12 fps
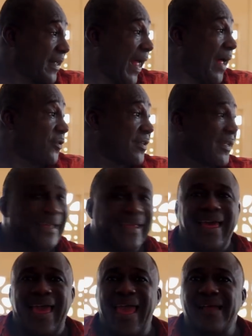cows.
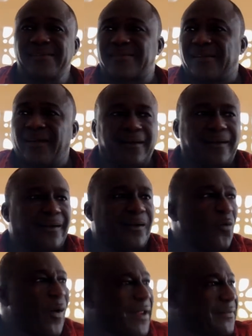And
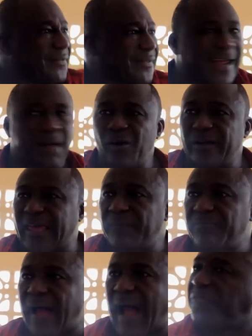when Samuel
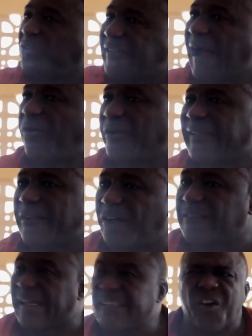came, have you done what the
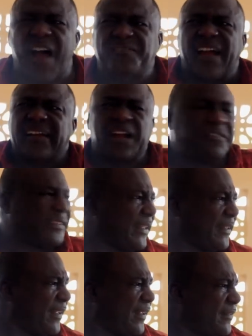Lord said? He said, oh, I've done
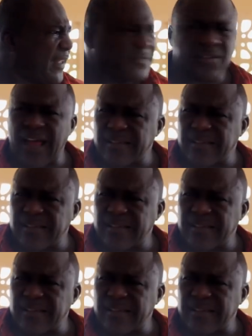everything. That's what